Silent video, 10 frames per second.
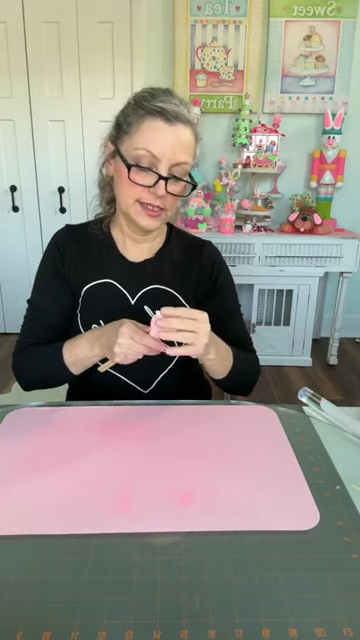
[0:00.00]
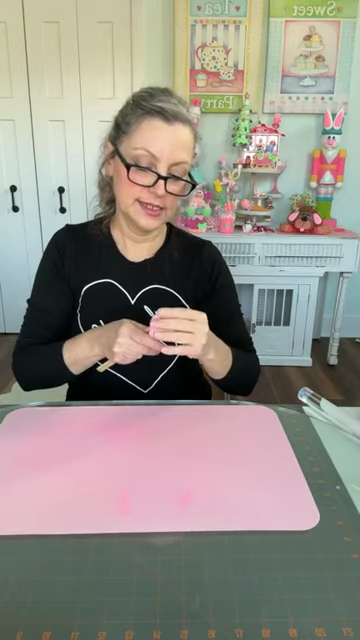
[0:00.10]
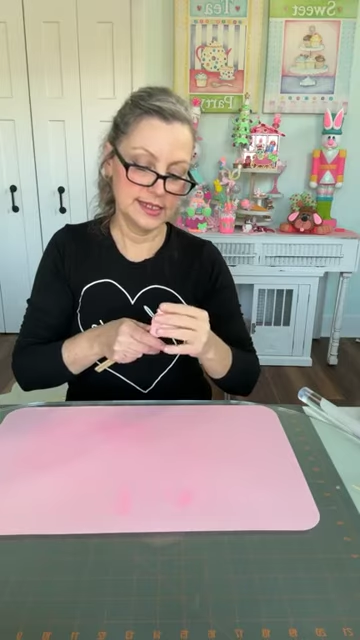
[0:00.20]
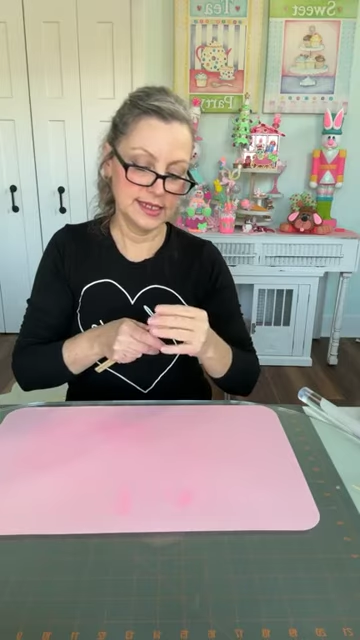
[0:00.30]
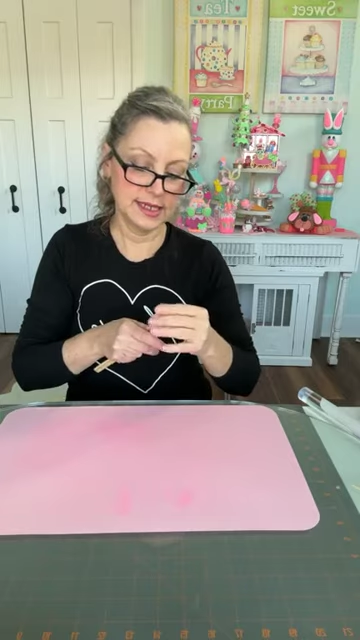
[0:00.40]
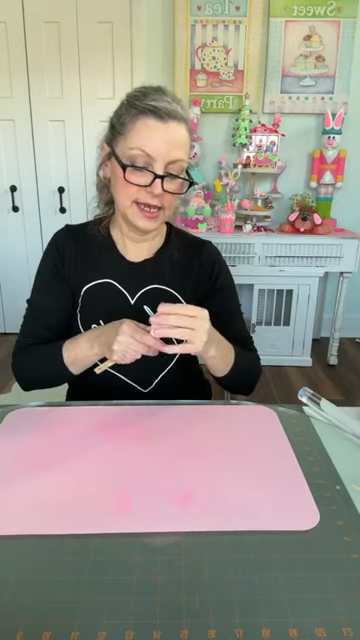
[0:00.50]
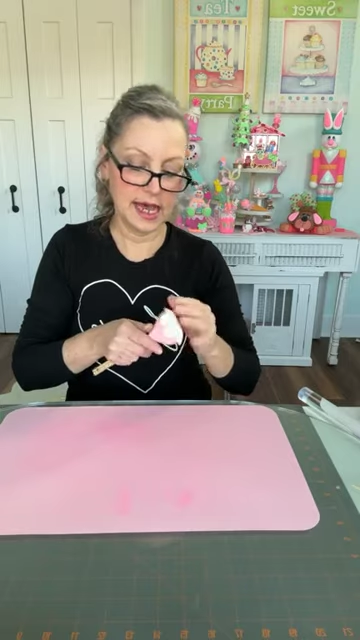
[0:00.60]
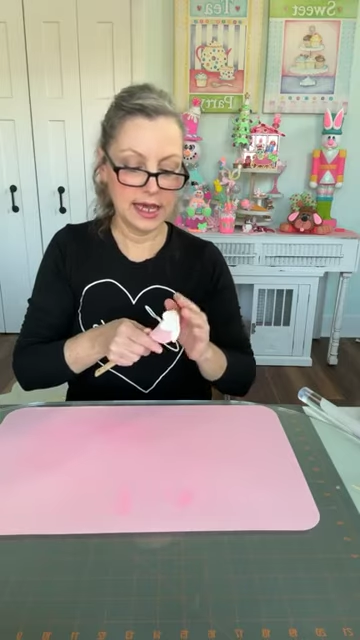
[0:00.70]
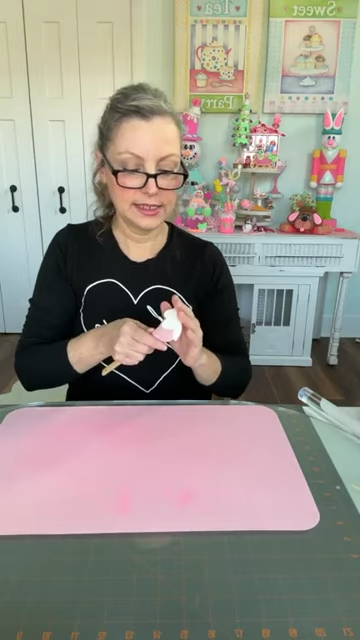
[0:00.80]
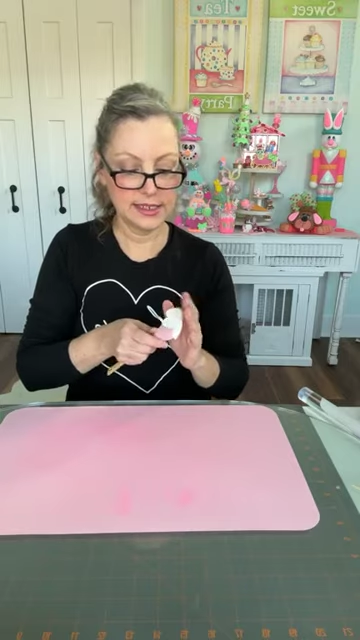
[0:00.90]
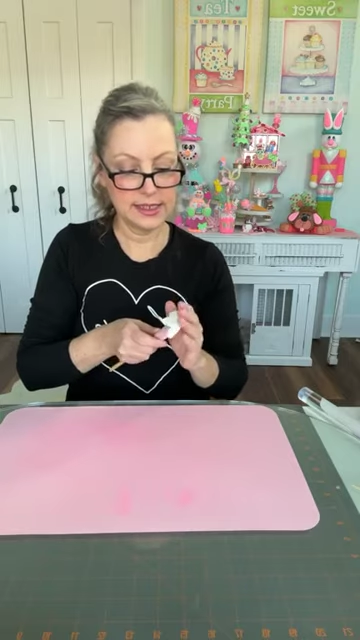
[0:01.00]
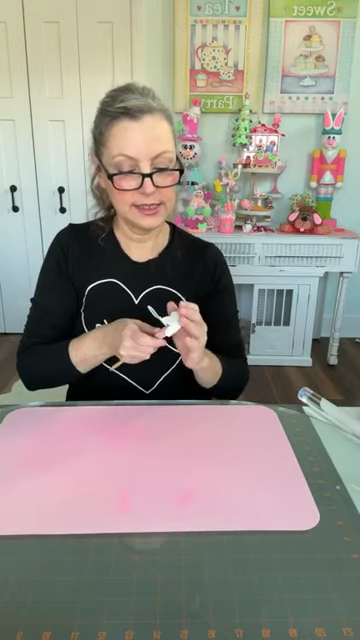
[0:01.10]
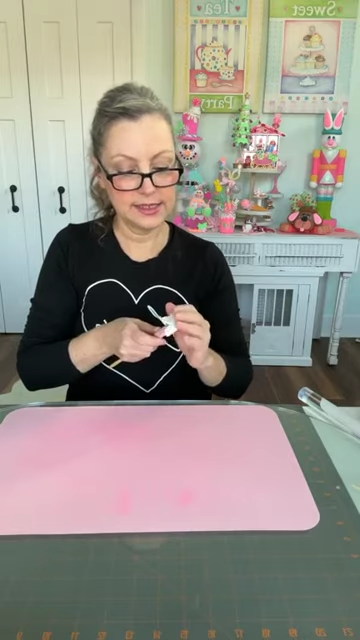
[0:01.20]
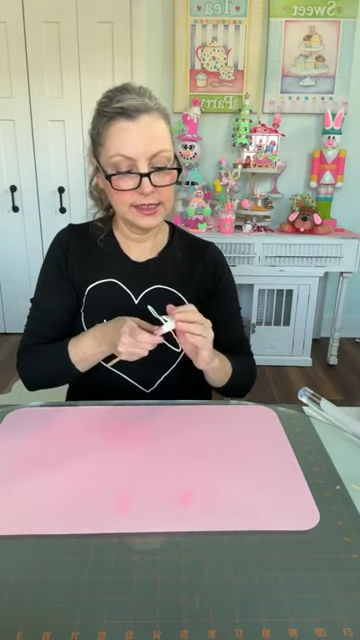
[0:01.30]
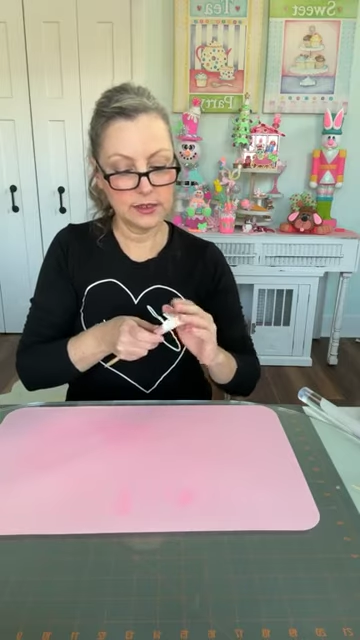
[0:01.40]
going to stick onto
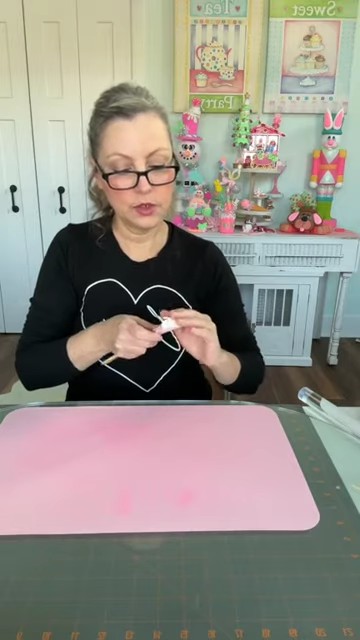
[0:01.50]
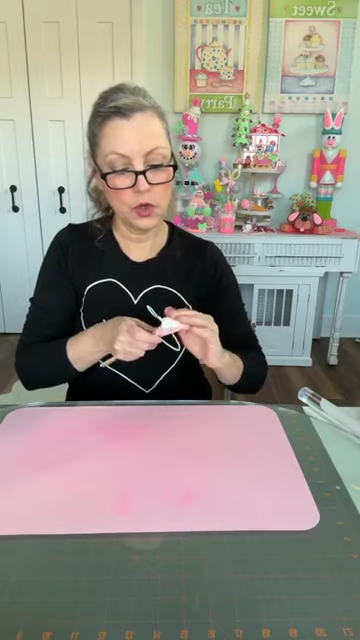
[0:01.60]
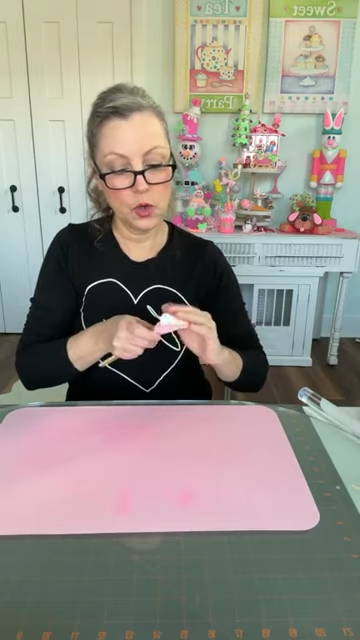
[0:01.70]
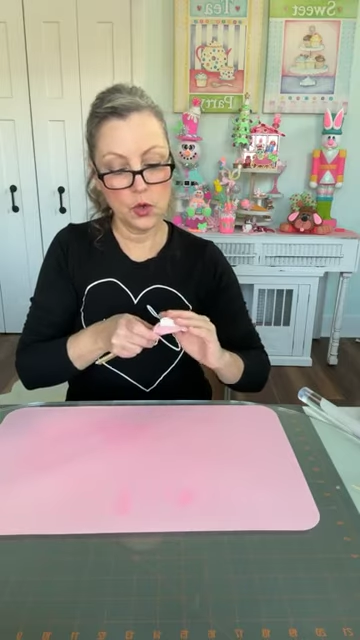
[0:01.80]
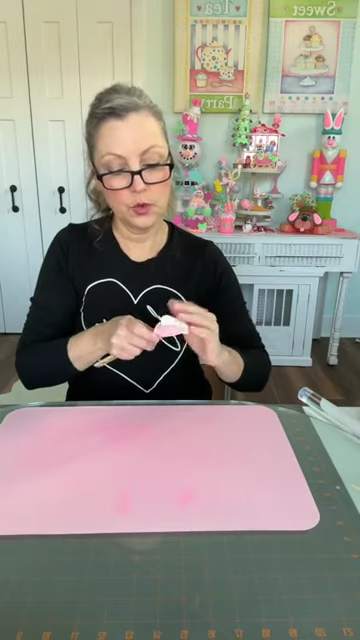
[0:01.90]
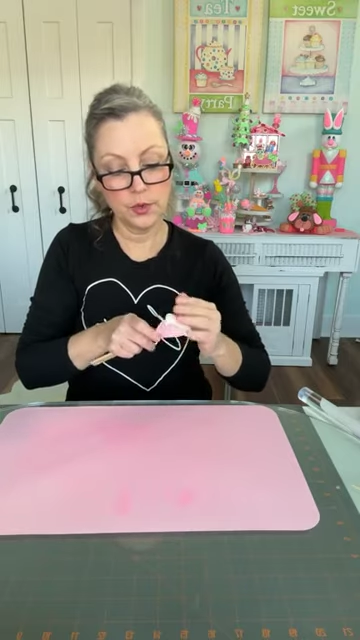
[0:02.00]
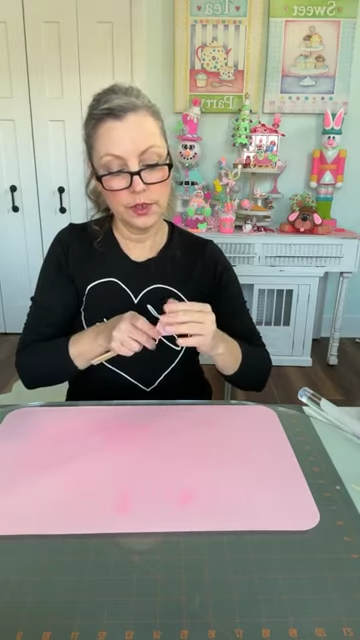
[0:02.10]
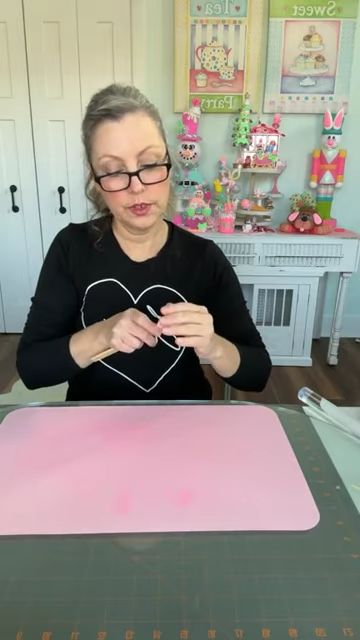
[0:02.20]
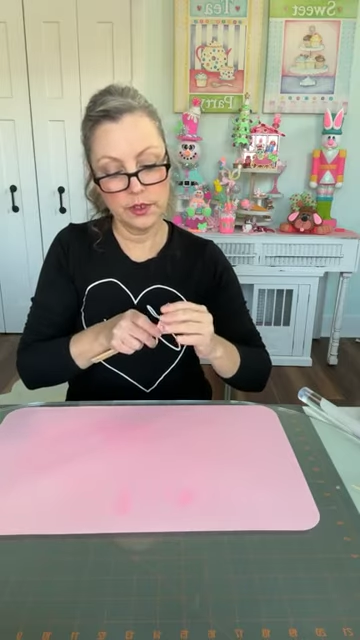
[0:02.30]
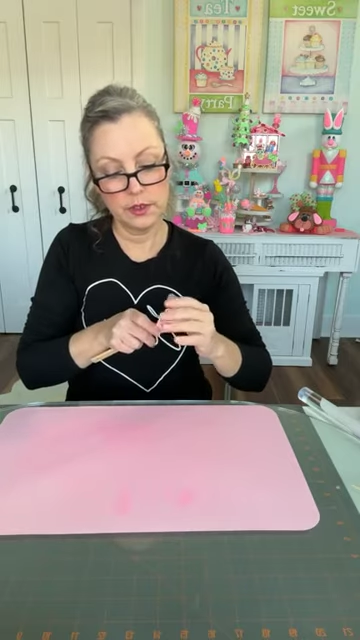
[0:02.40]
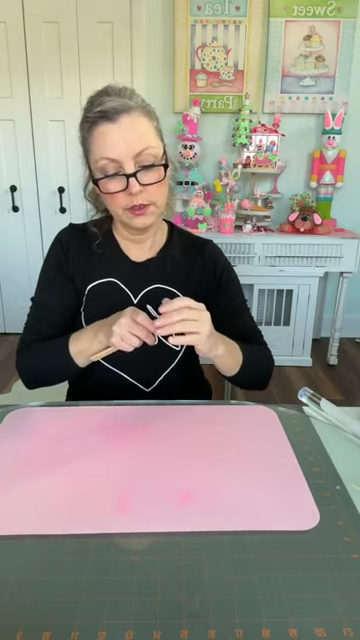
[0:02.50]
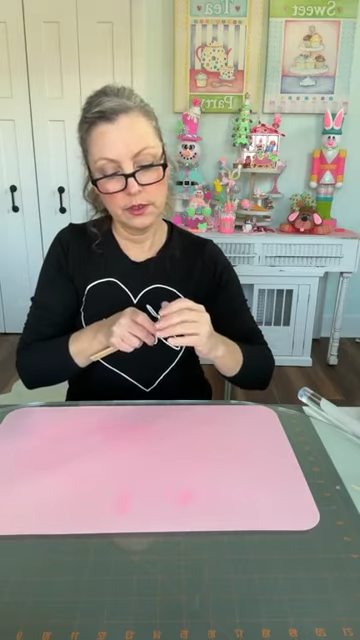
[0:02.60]
the silicone